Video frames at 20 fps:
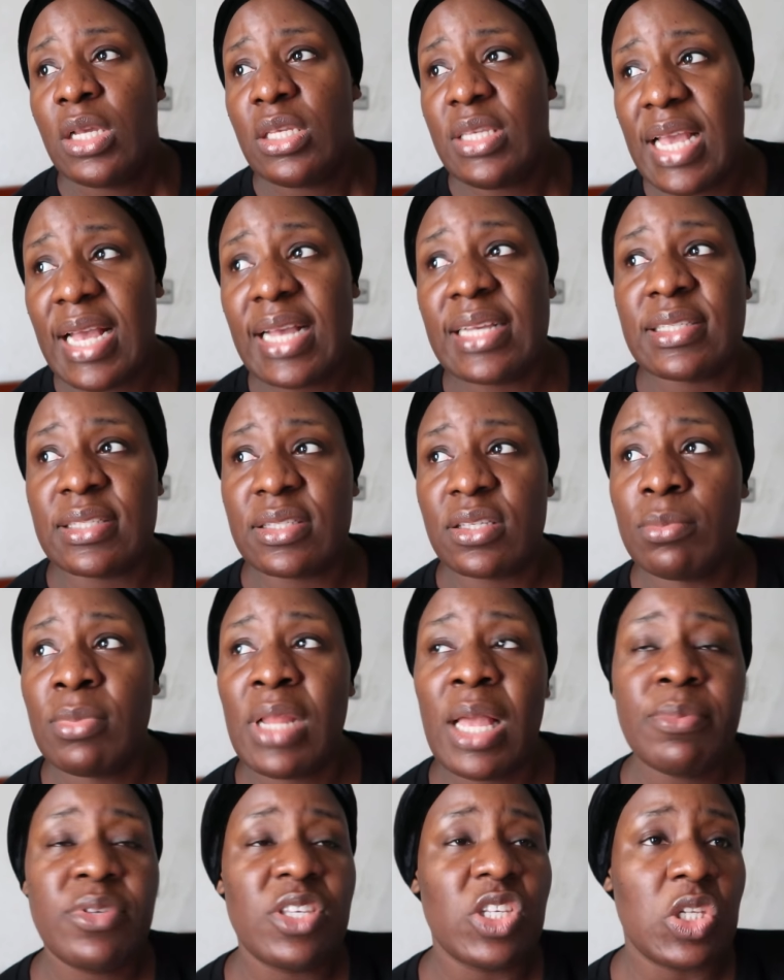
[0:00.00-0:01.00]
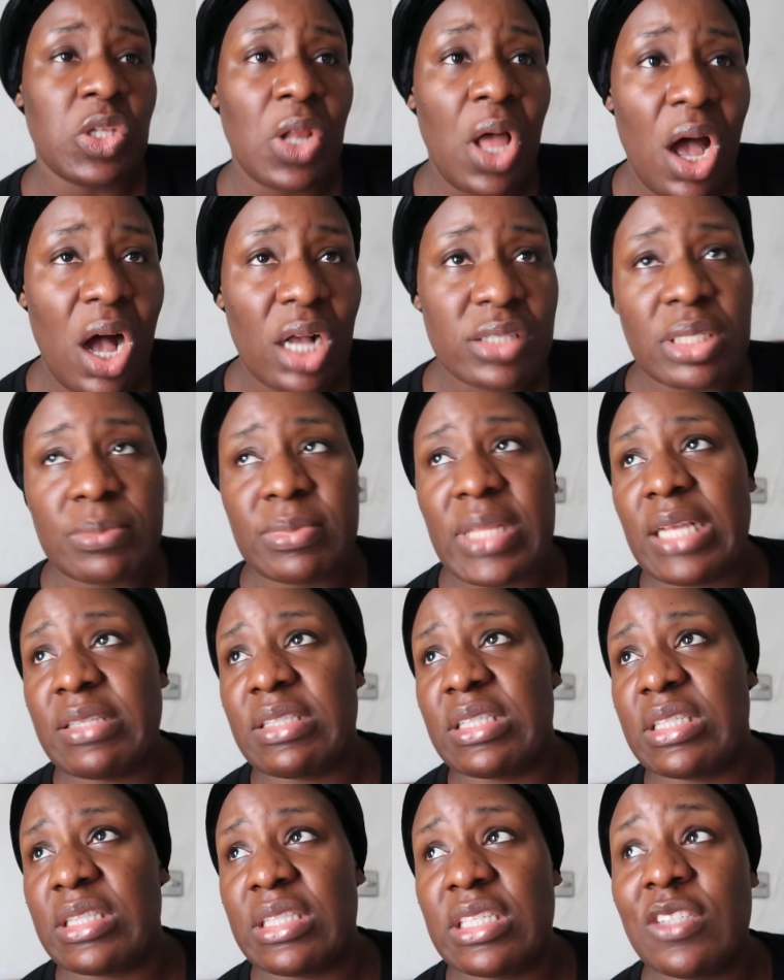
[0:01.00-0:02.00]
yes, sometimes it's luck,
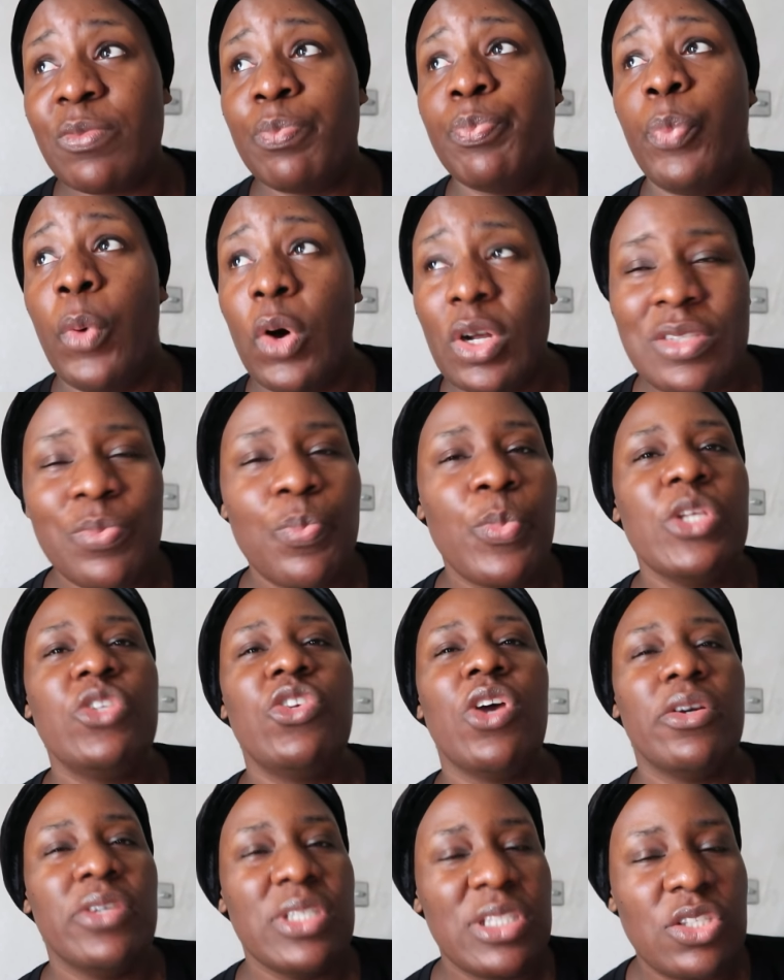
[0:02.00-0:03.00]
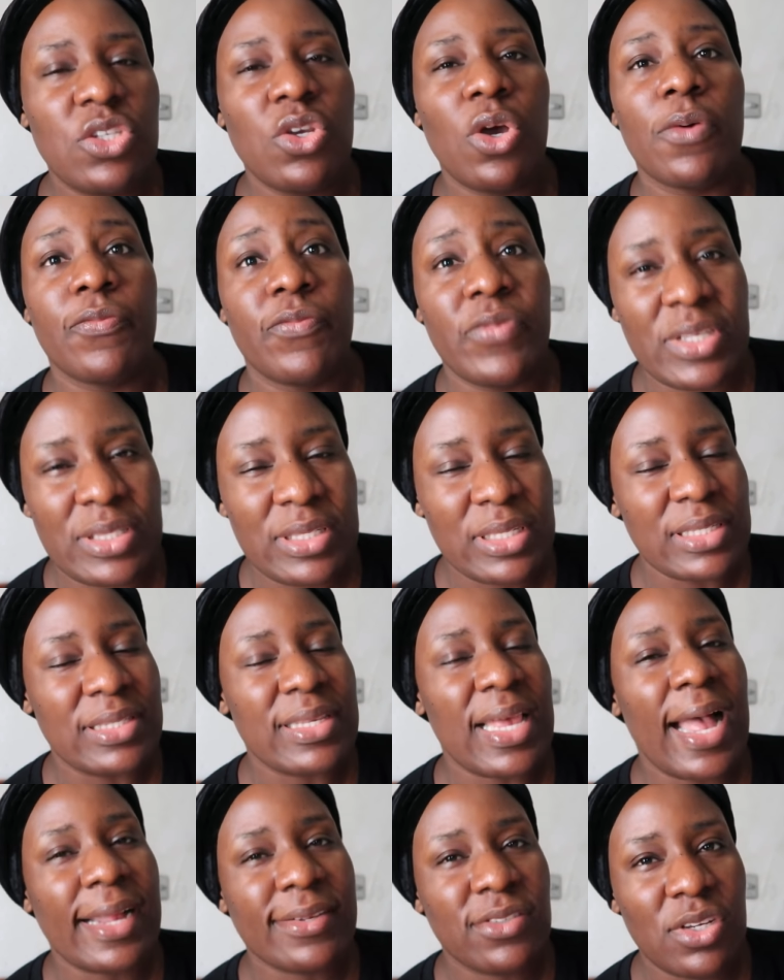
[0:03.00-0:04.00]
sometimes it's this, but majority of it
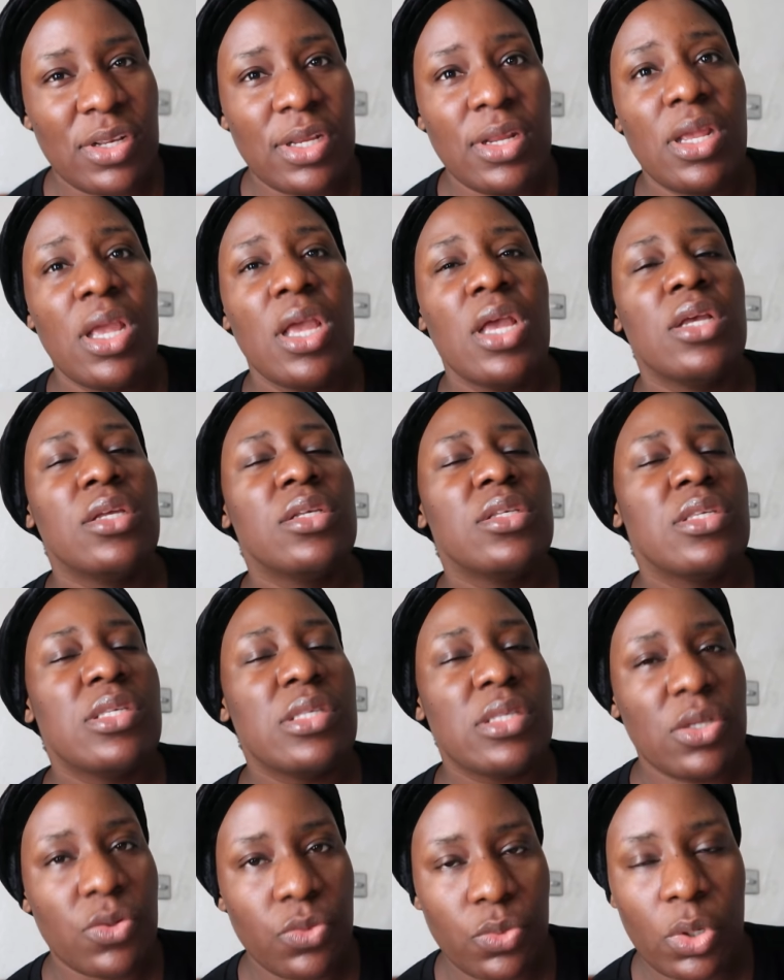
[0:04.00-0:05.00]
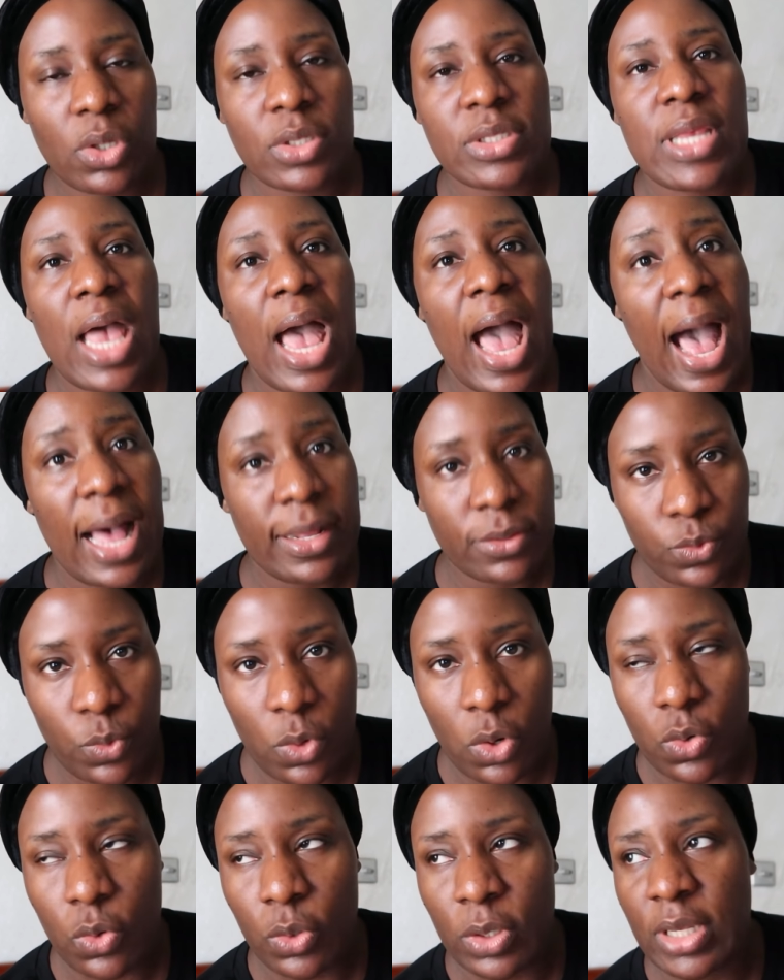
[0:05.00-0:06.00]
is actually serious hard work.